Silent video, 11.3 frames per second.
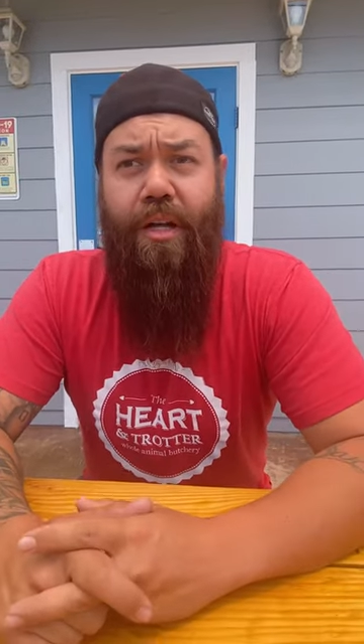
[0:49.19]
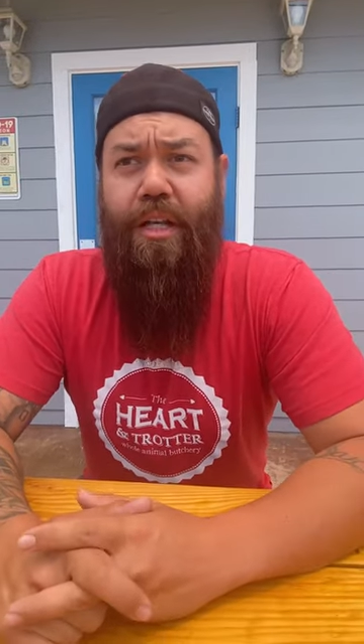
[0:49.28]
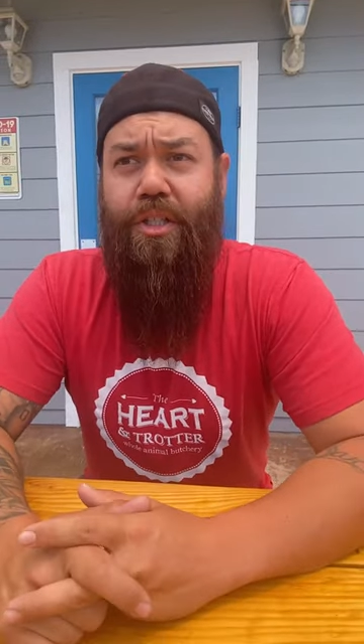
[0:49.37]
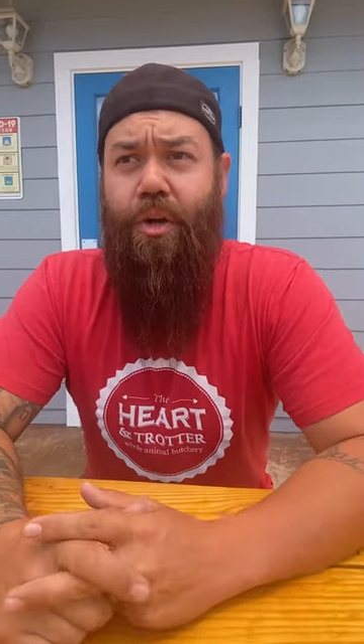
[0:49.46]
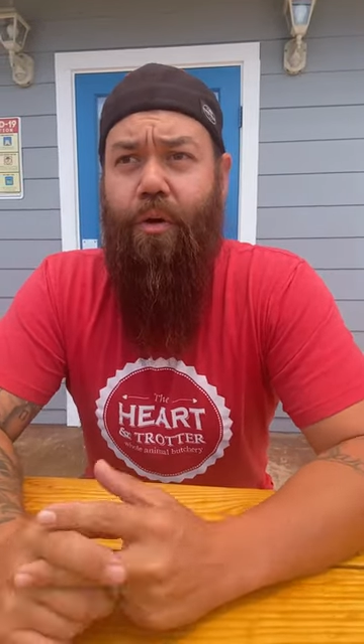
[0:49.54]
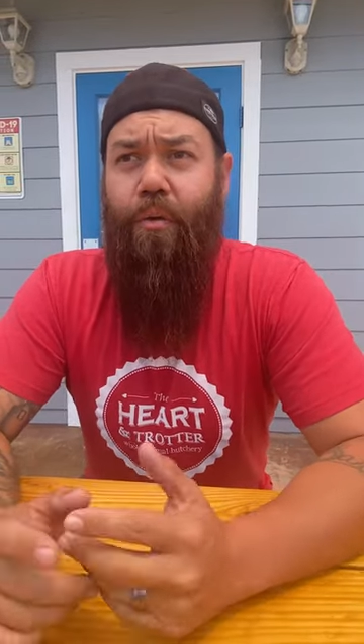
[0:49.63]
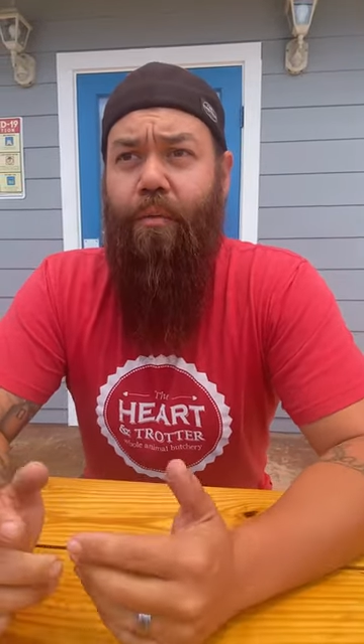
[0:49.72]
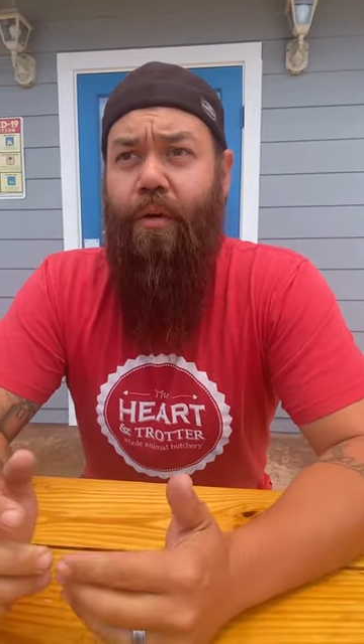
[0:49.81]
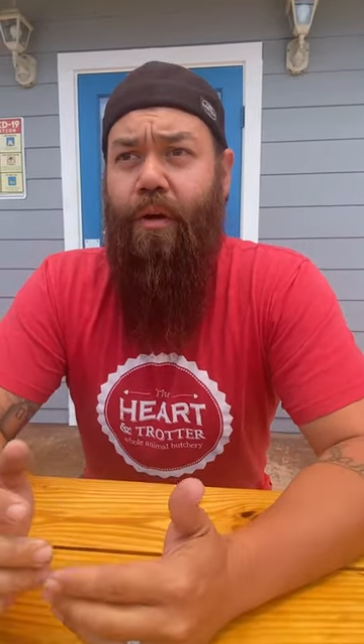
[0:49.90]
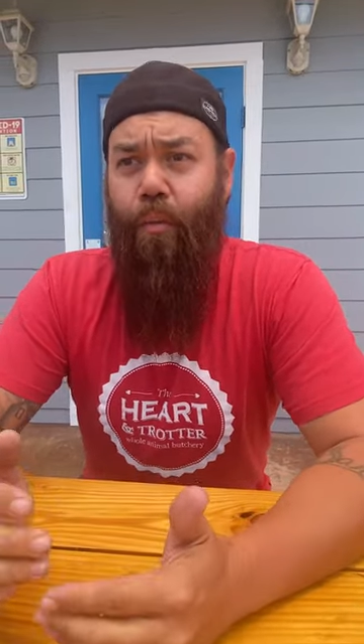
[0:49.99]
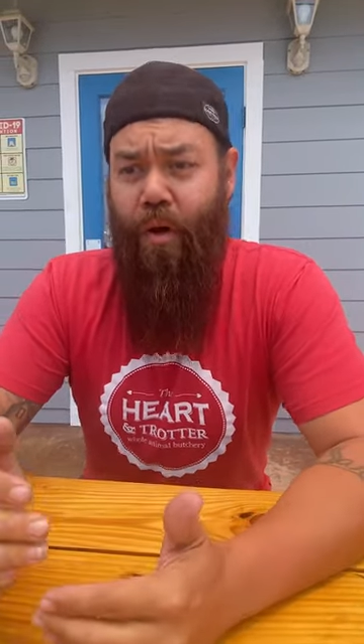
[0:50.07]
So
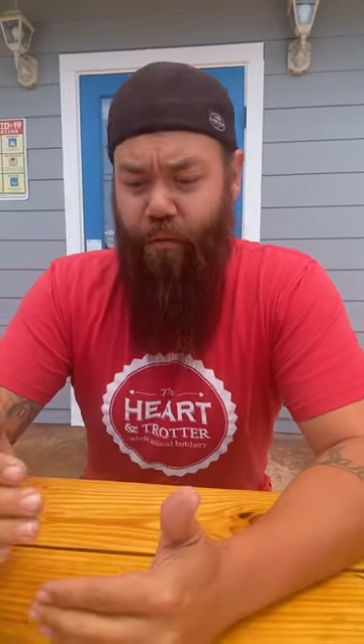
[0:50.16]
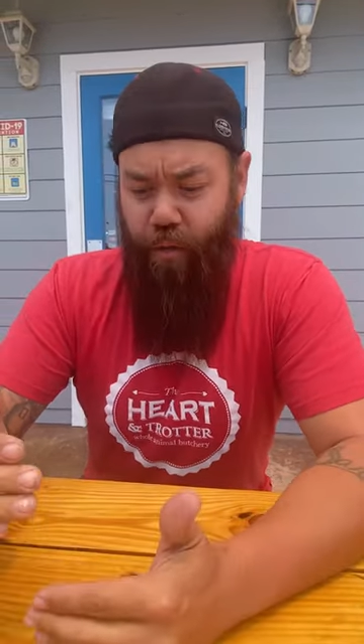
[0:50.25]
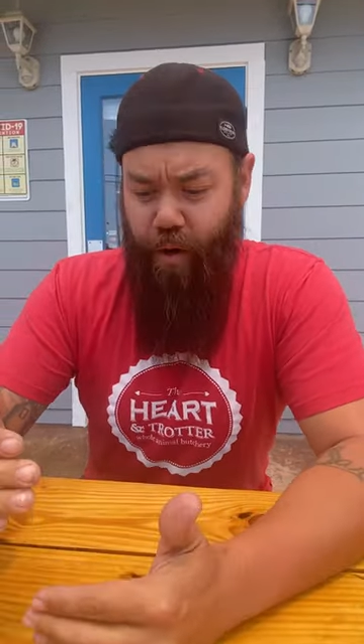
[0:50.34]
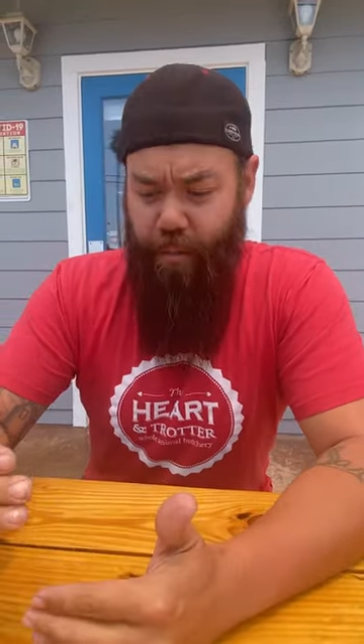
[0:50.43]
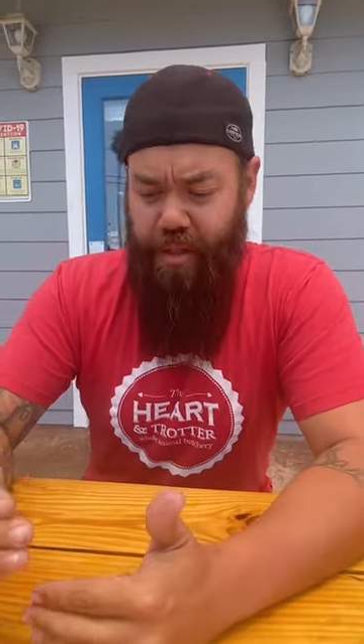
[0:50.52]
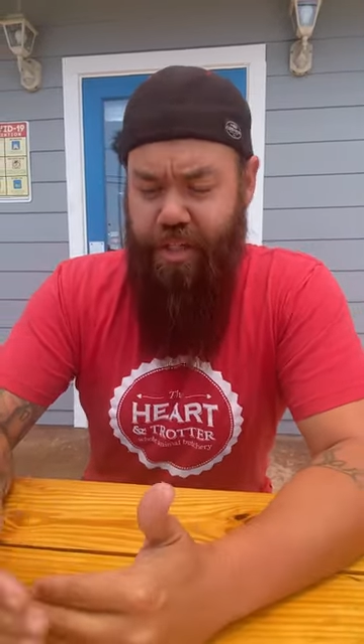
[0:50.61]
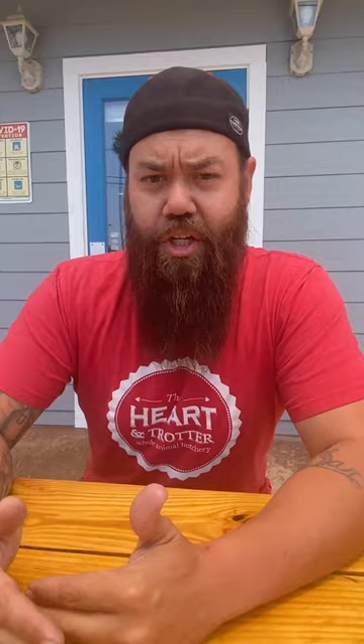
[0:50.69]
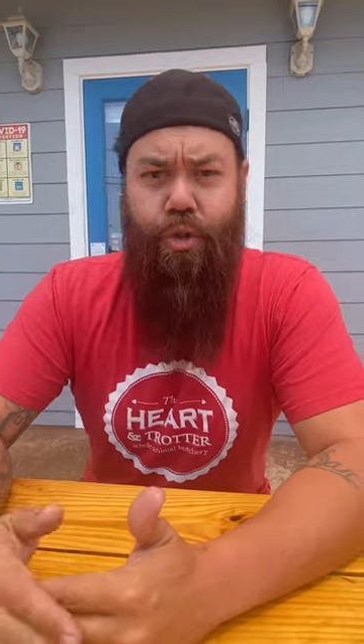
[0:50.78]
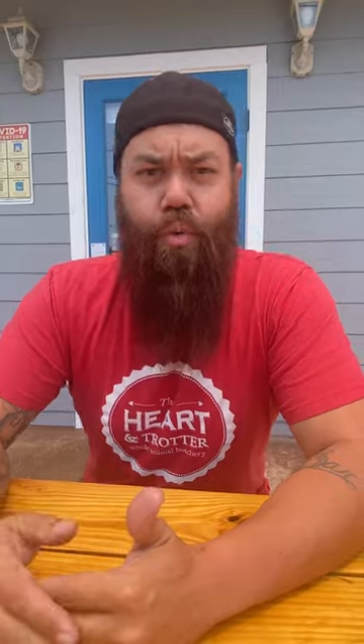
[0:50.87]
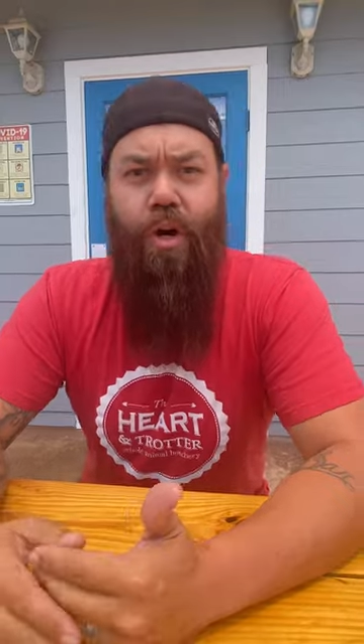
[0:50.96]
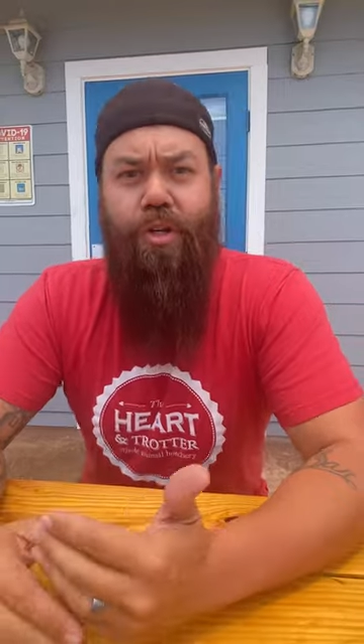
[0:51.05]
went from a
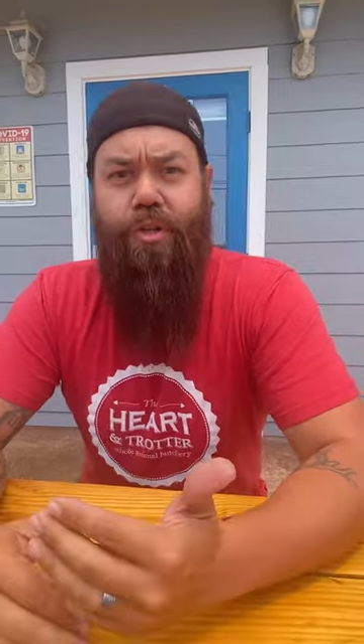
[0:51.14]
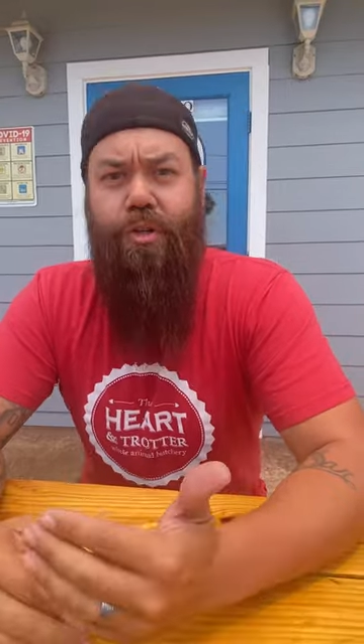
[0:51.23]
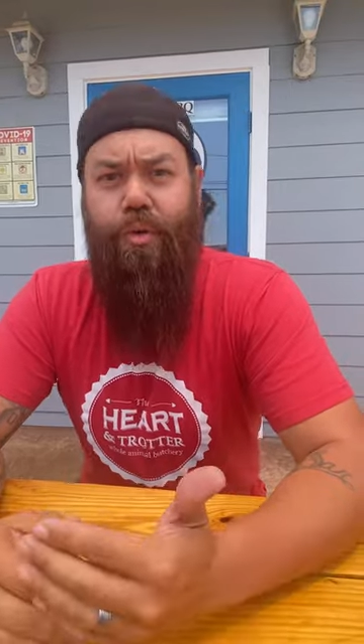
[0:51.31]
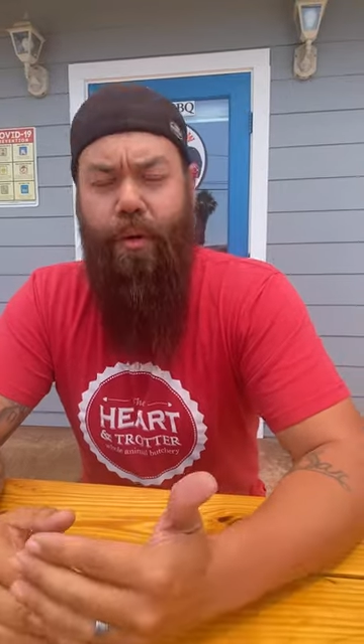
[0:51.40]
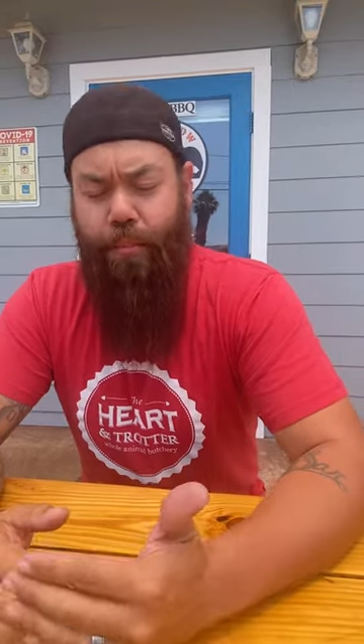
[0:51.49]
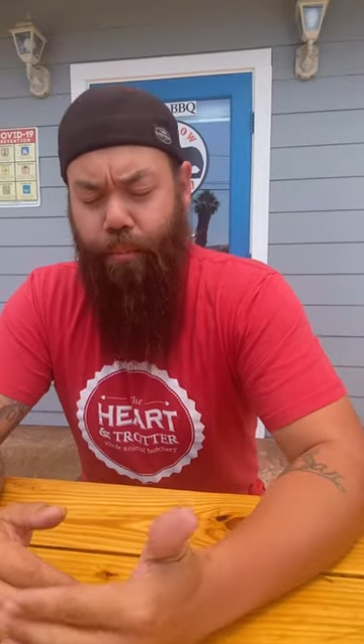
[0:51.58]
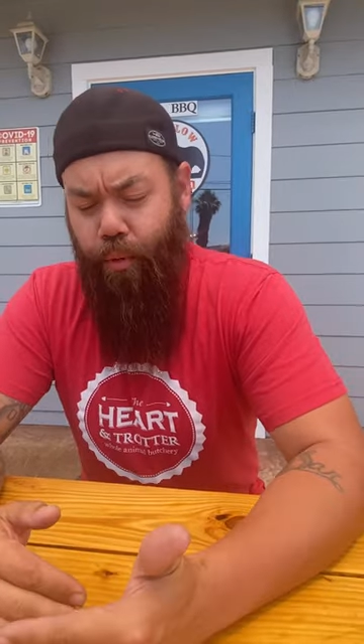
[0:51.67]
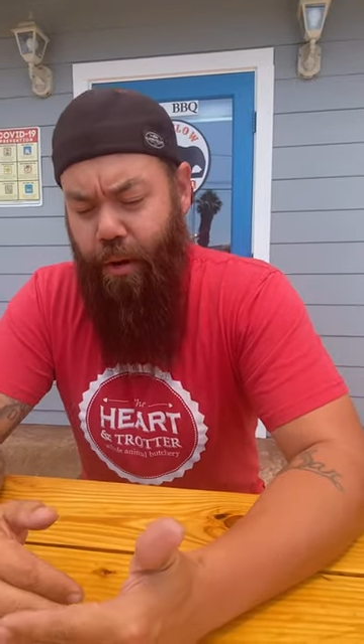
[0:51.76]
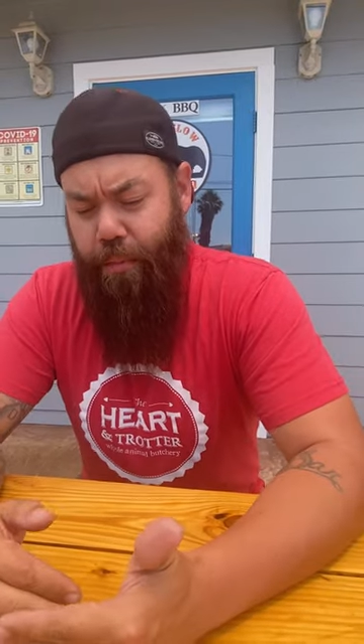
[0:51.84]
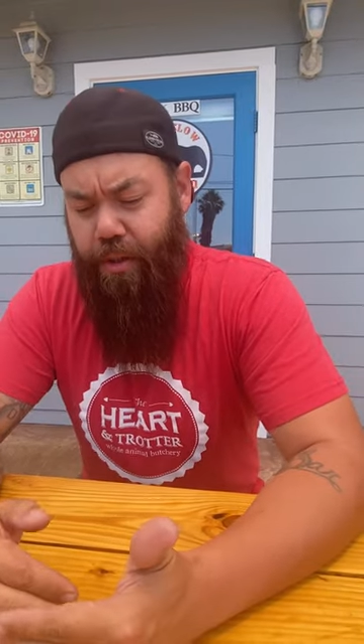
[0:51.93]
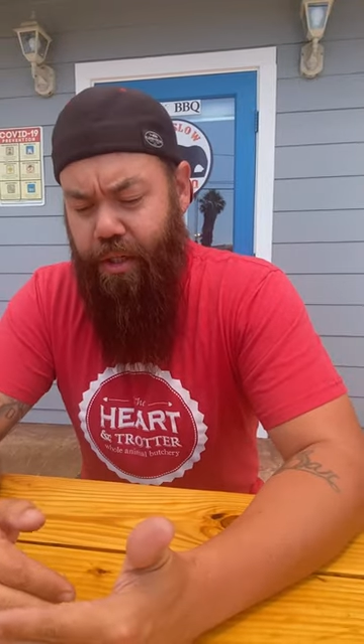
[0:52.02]
dishwasher to a
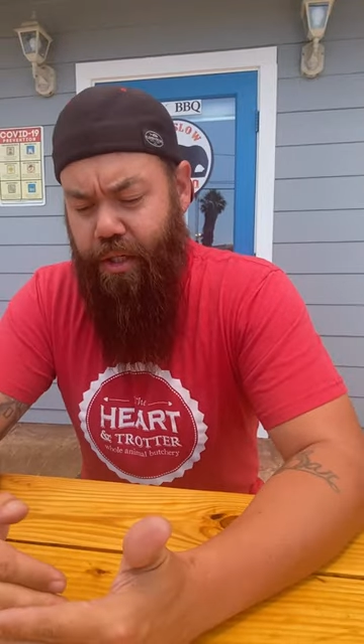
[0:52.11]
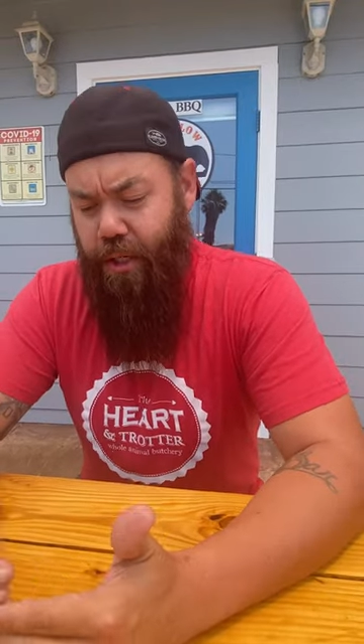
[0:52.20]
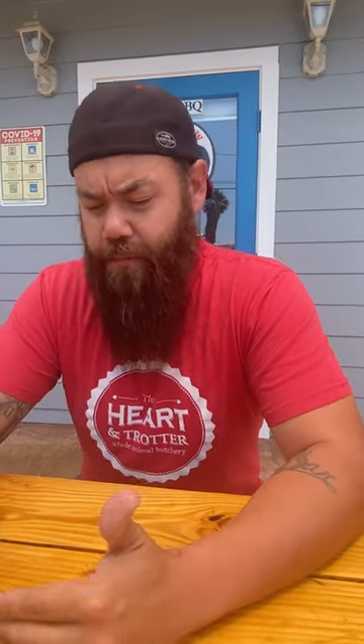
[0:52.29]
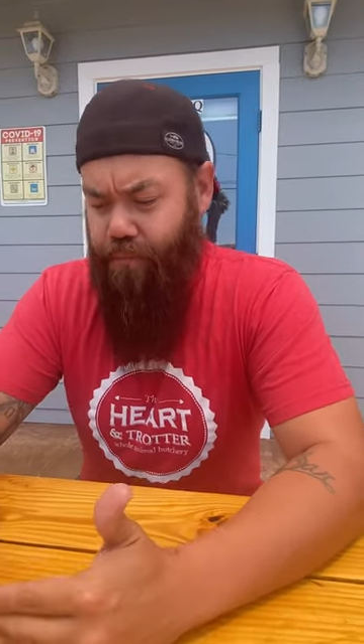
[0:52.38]
prep cook,